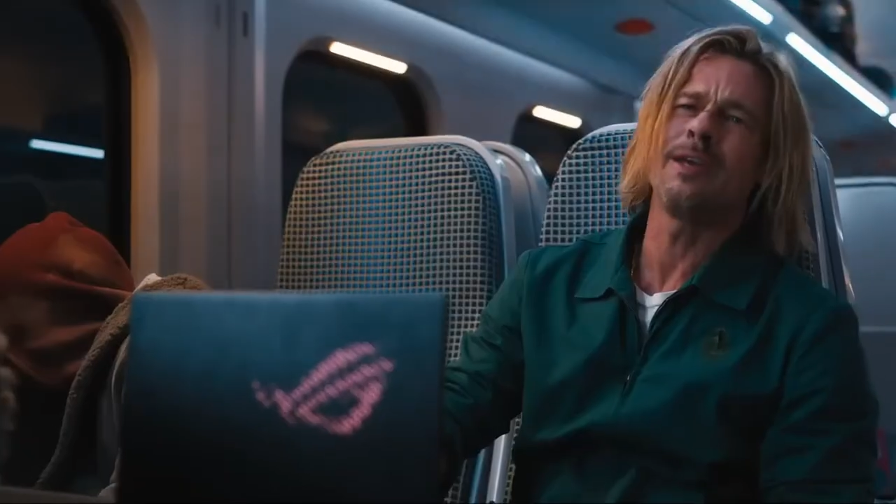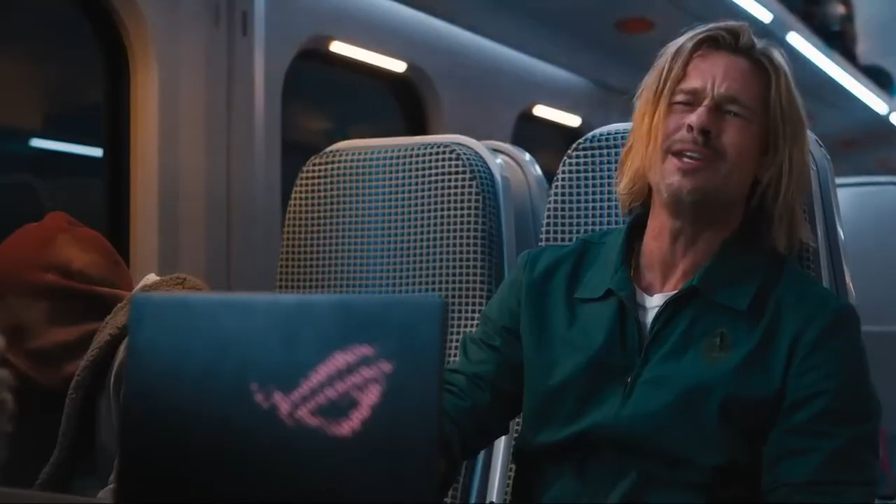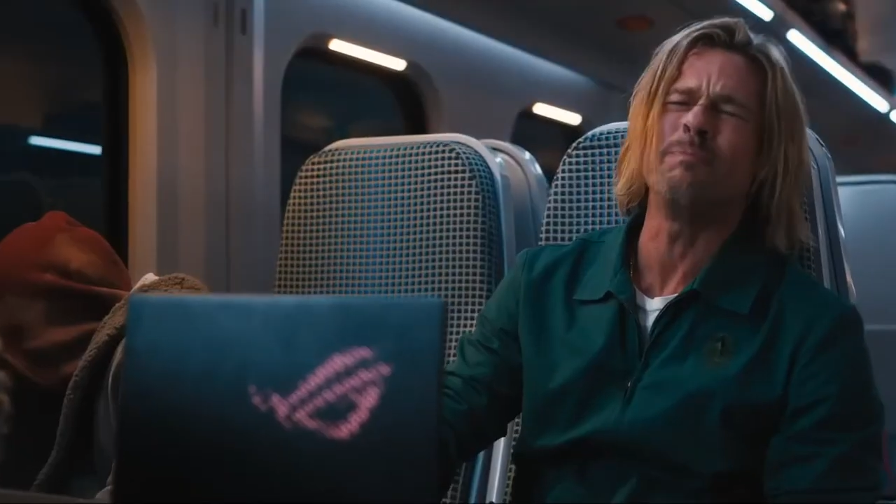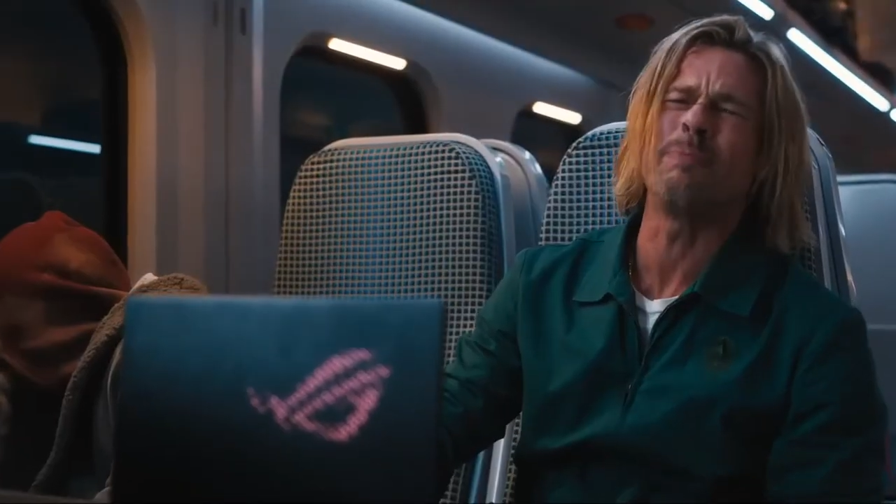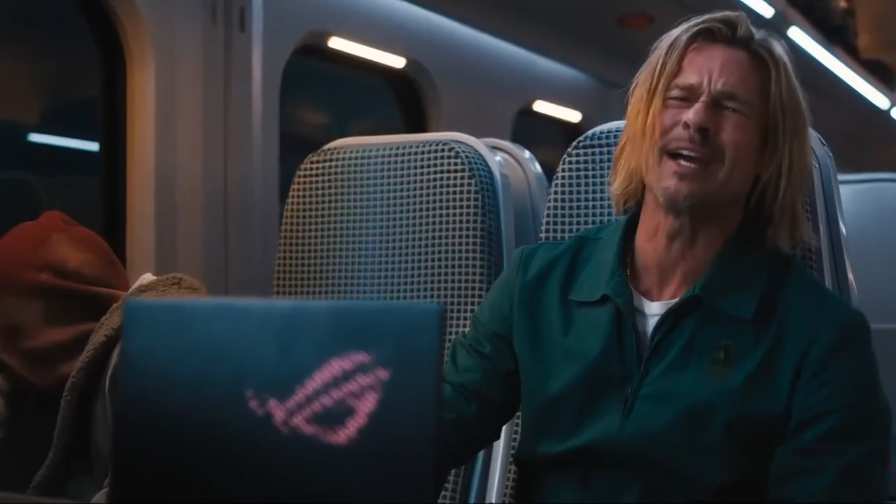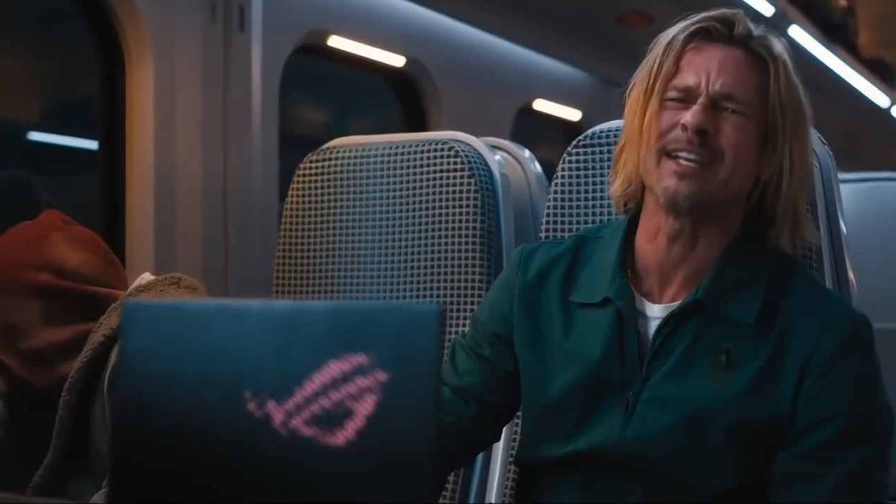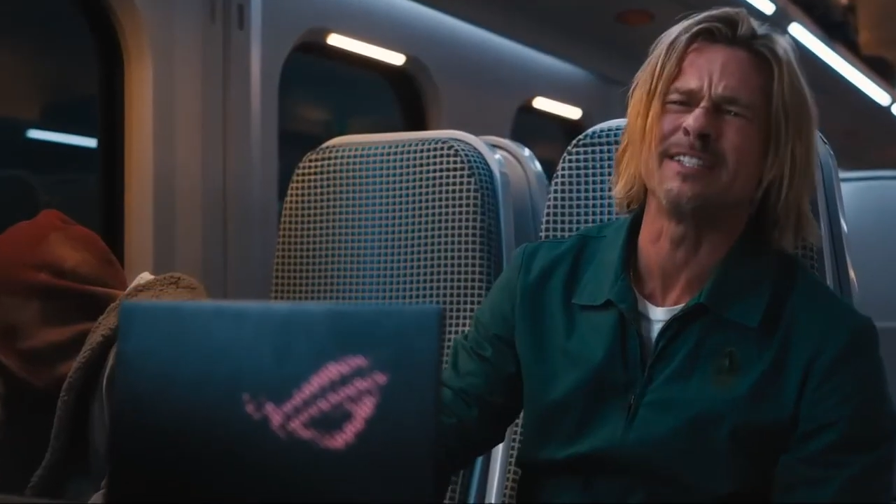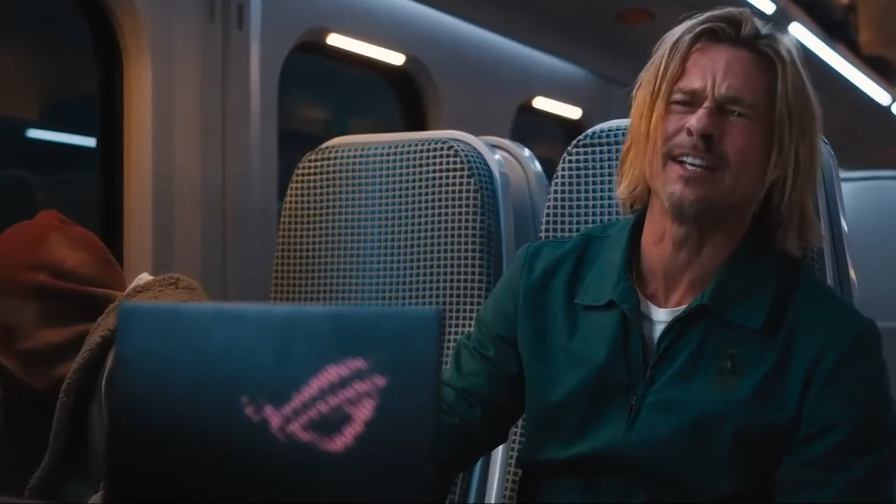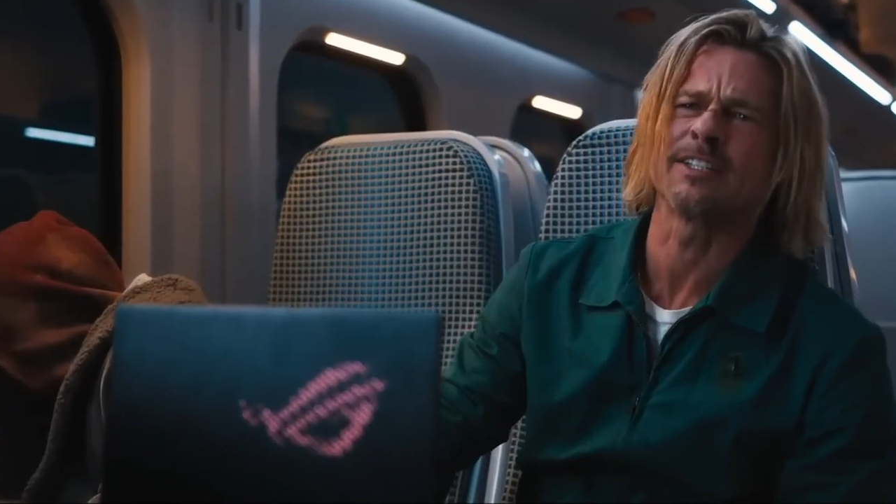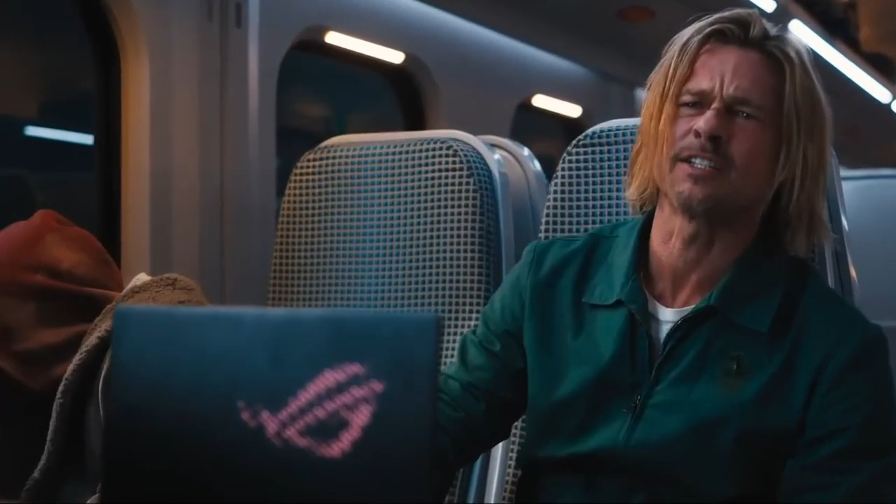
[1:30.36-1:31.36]
and that it should be
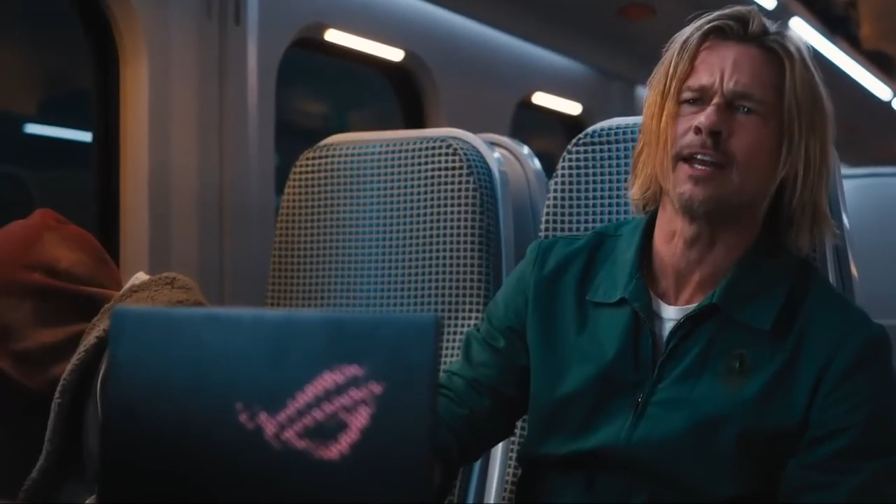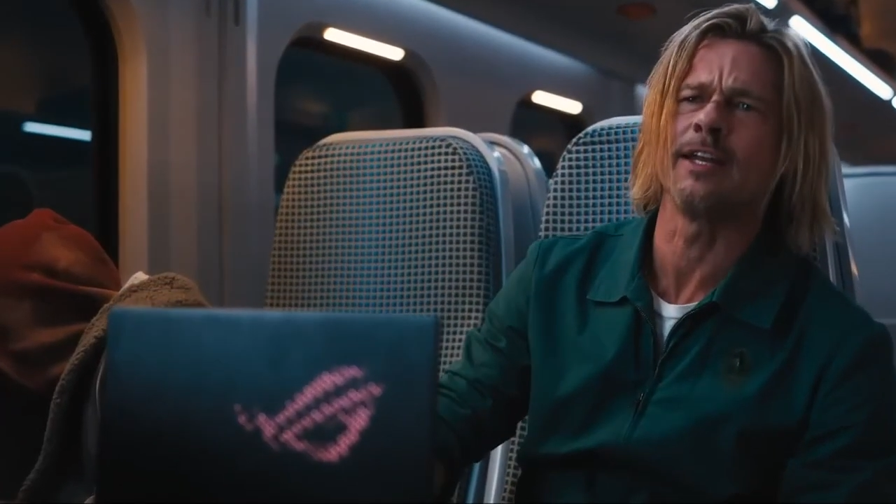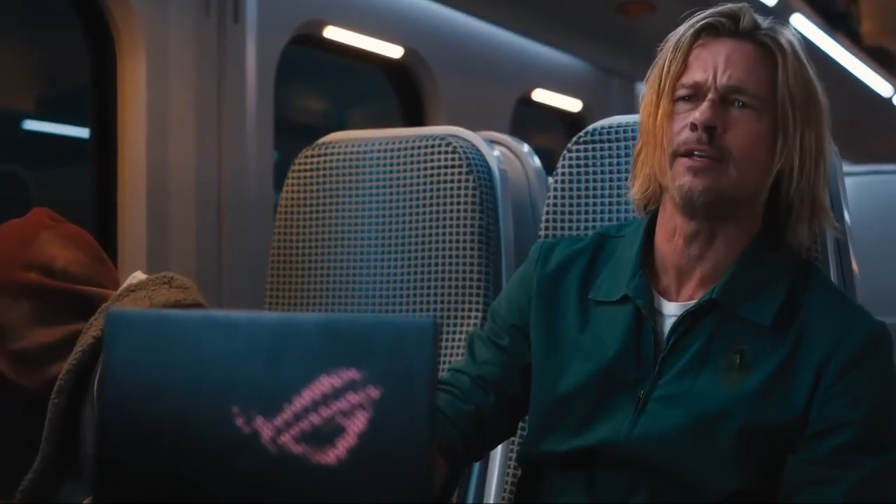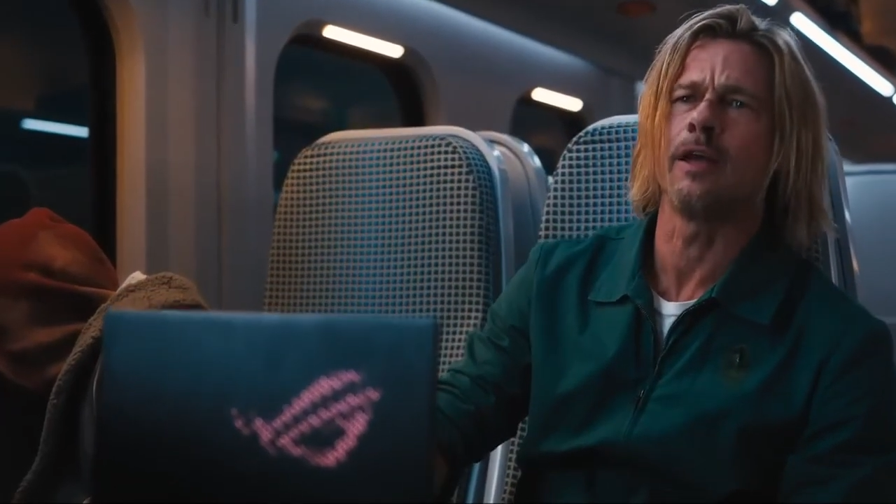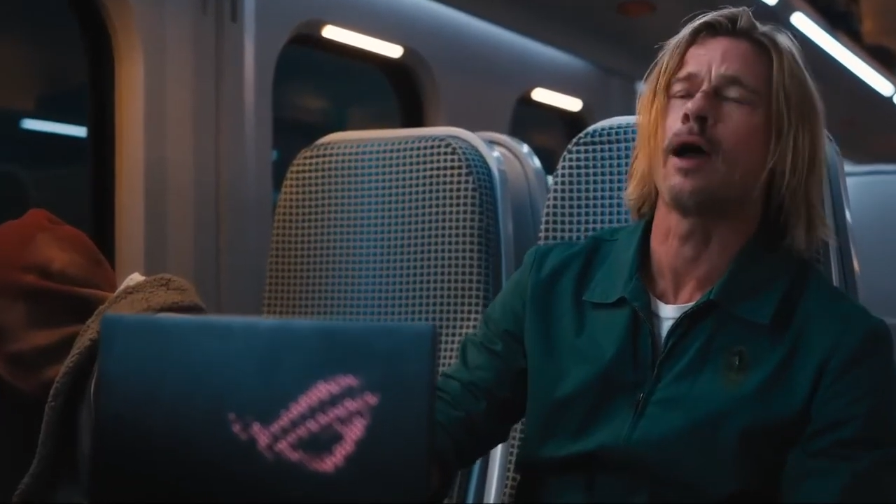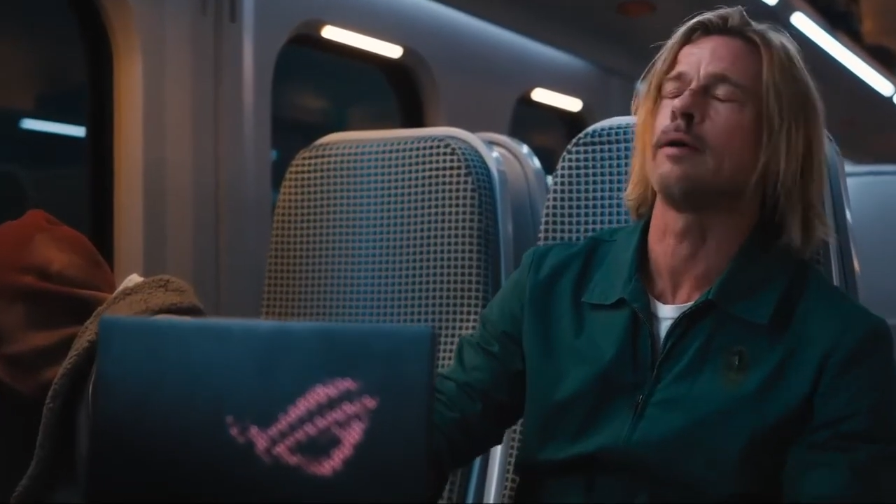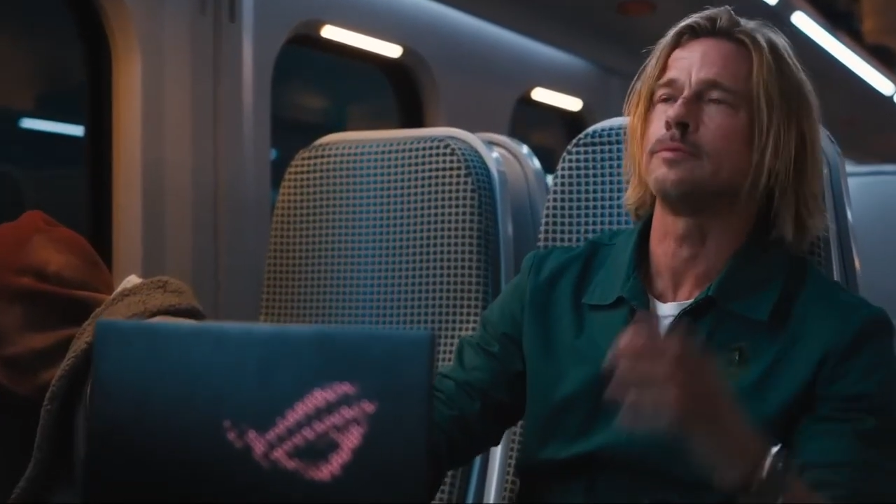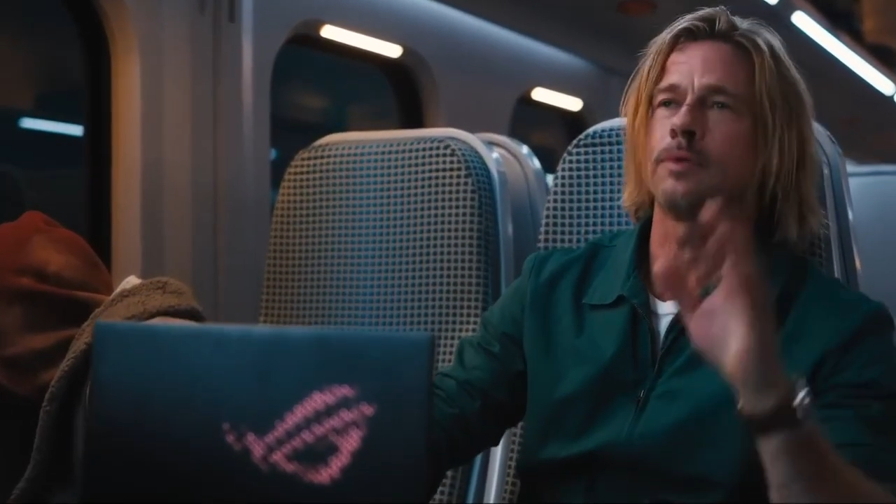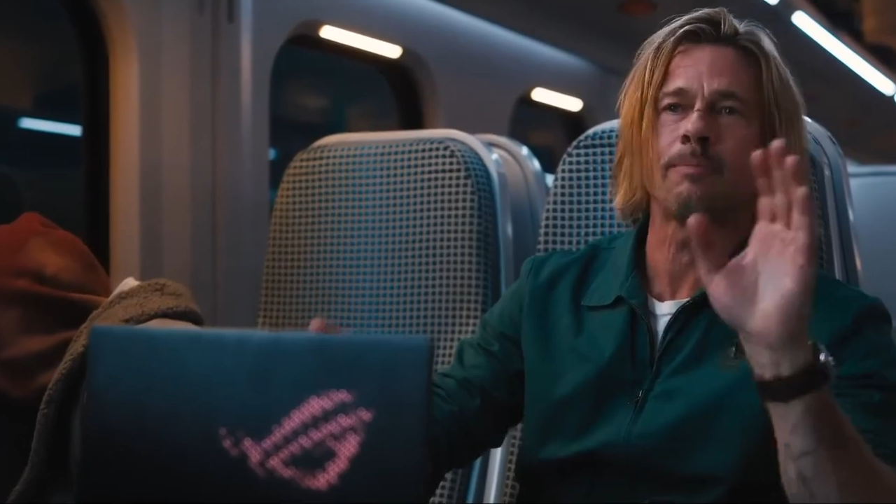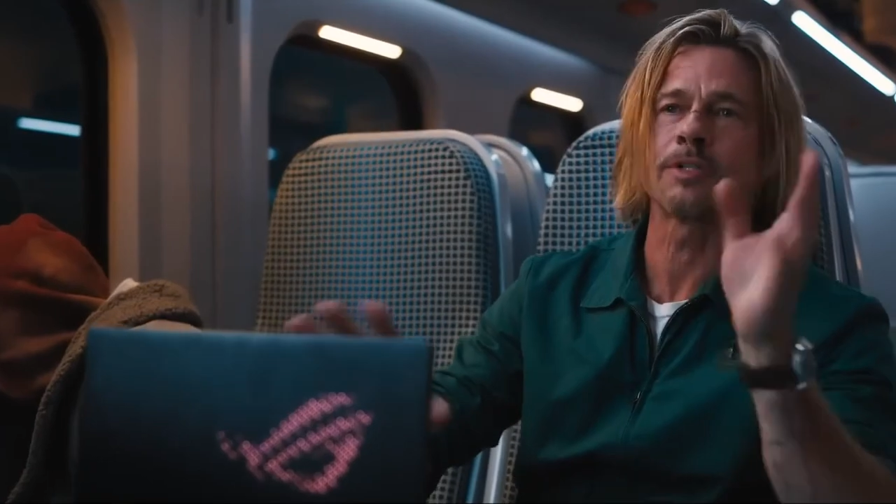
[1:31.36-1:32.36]
judged on its action
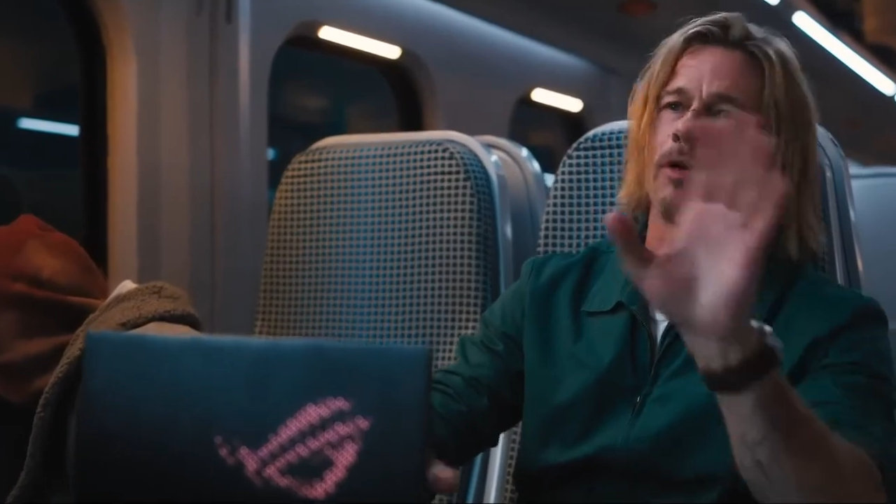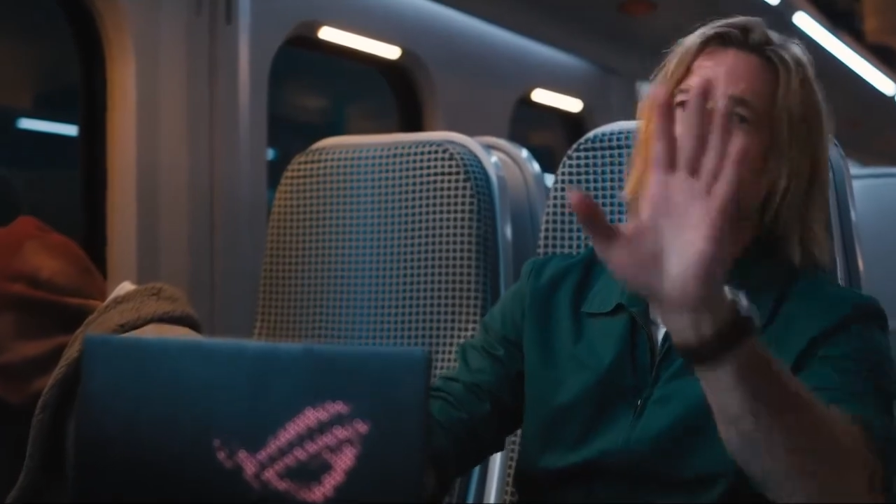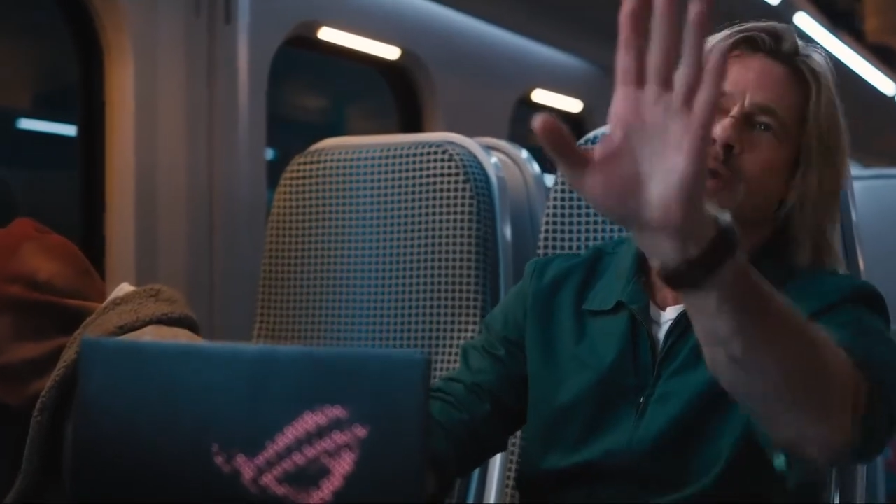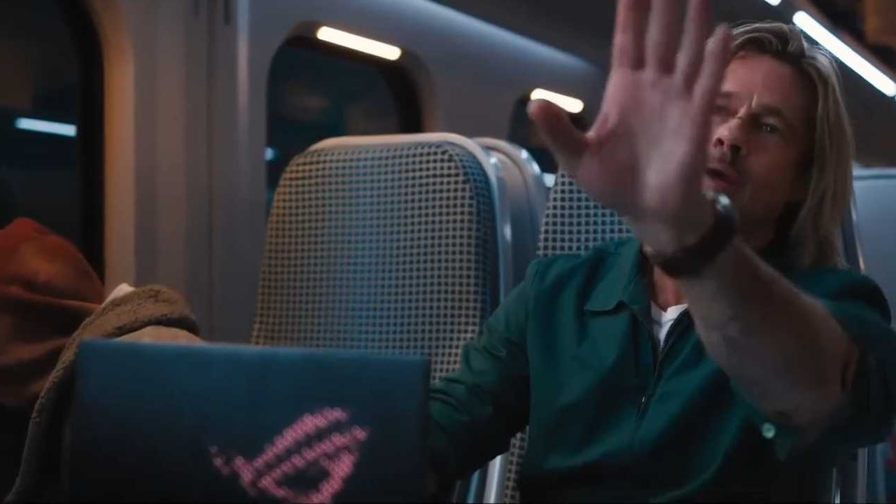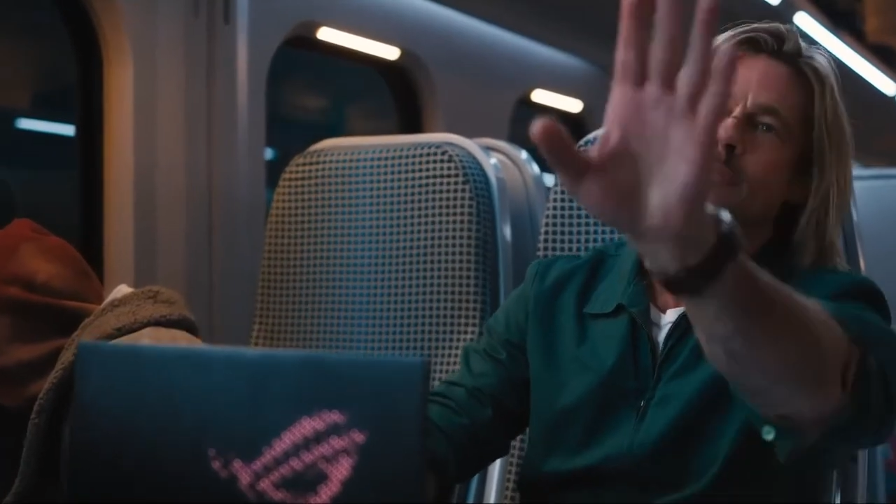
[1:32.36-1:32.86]
and comedy.